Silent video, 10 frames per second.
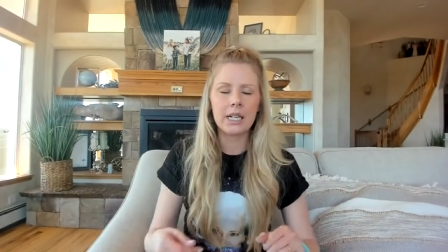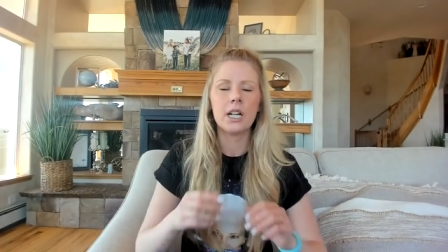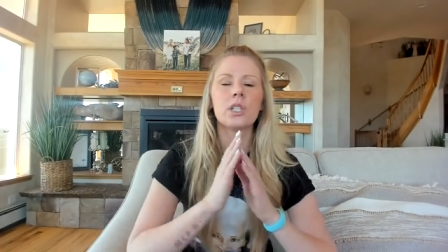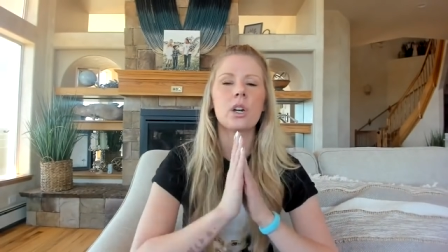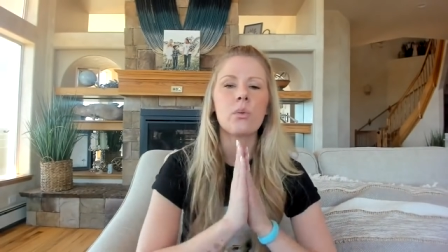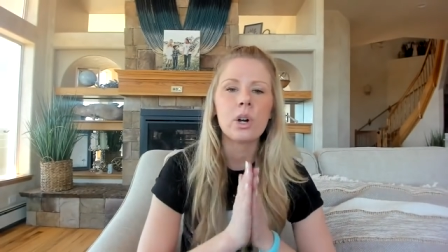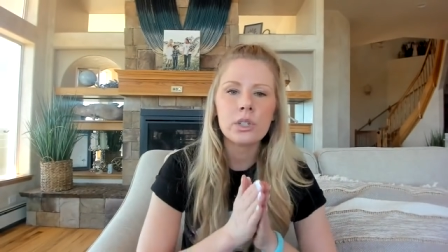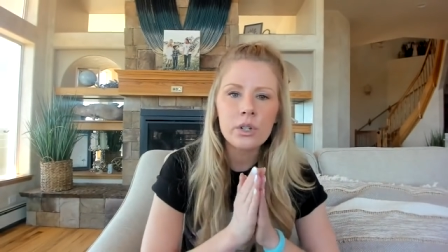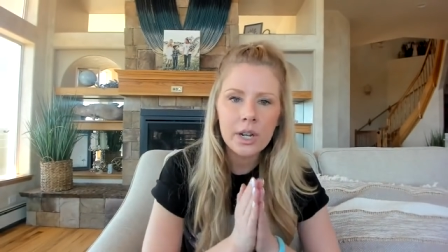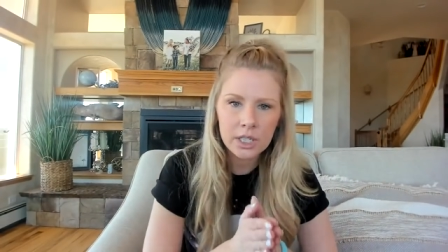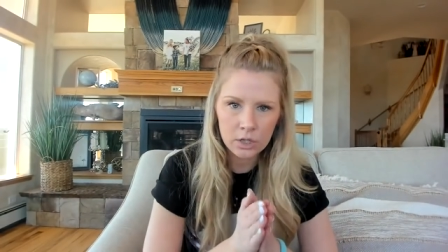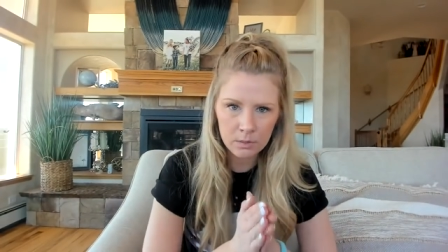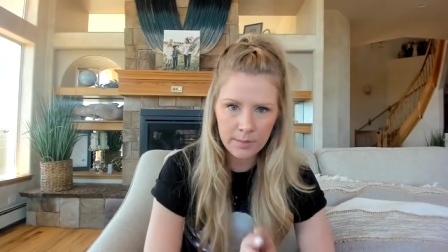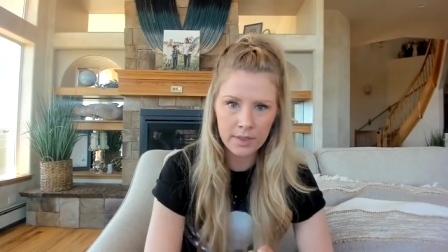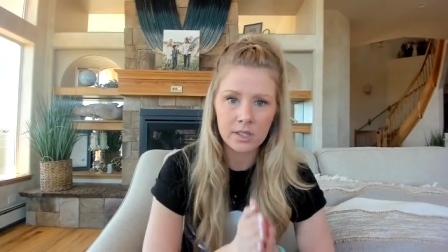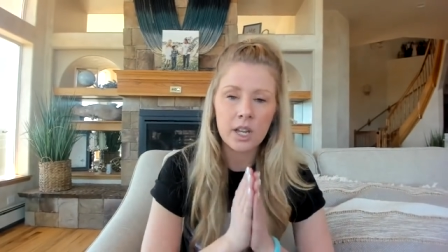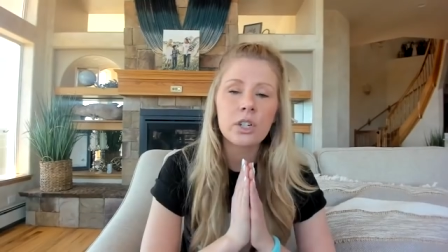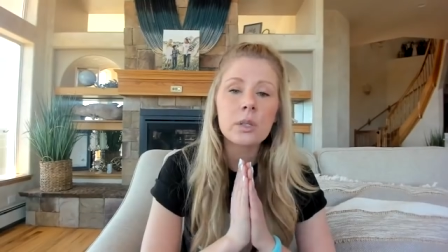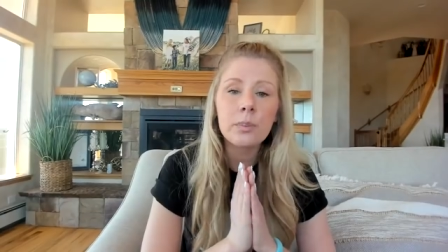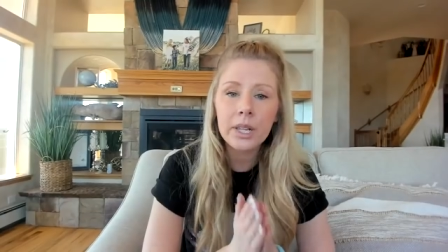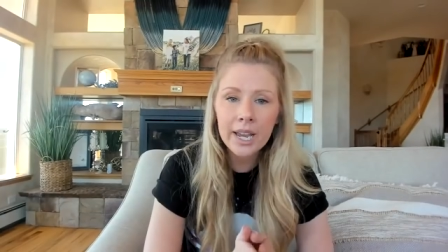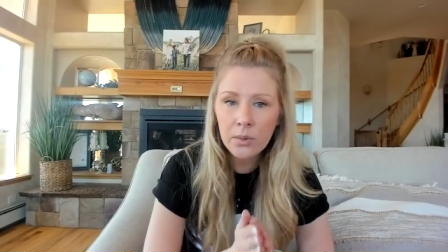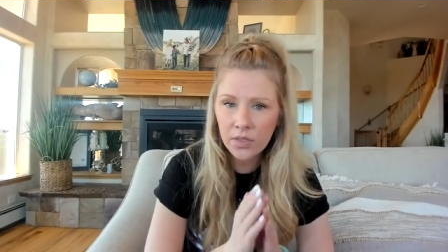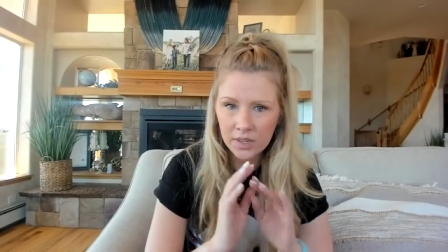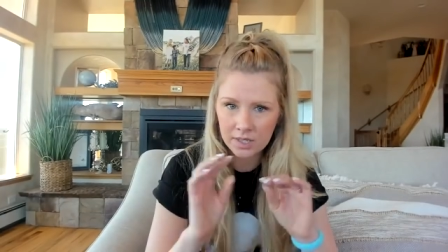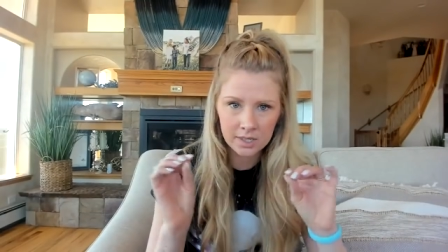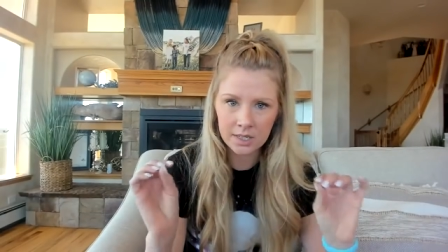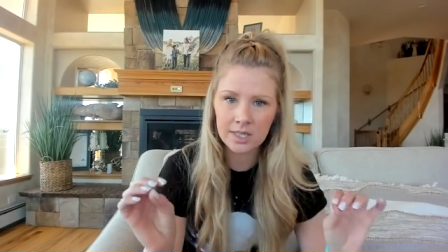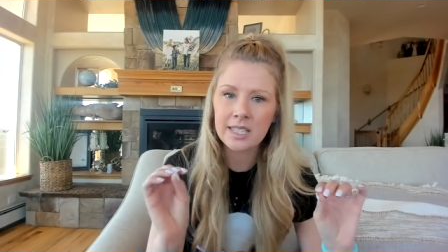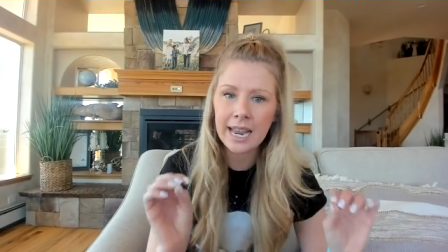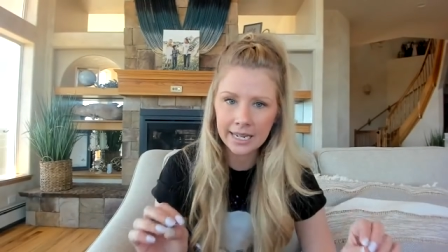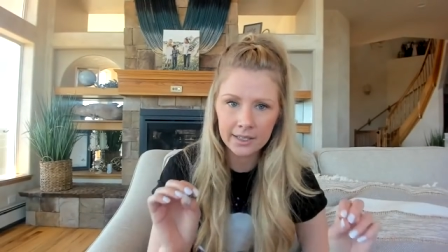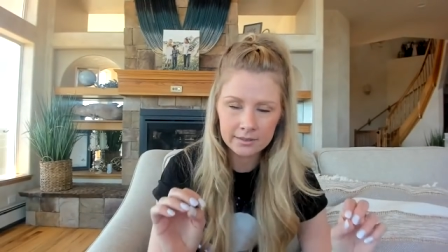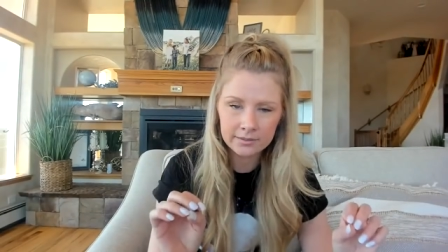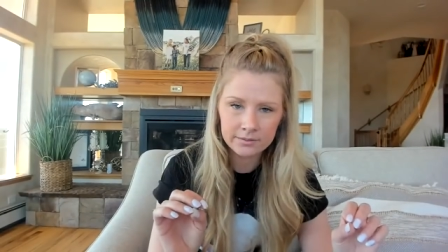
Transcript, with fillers: So I want you guys to remember this and just play with this saying.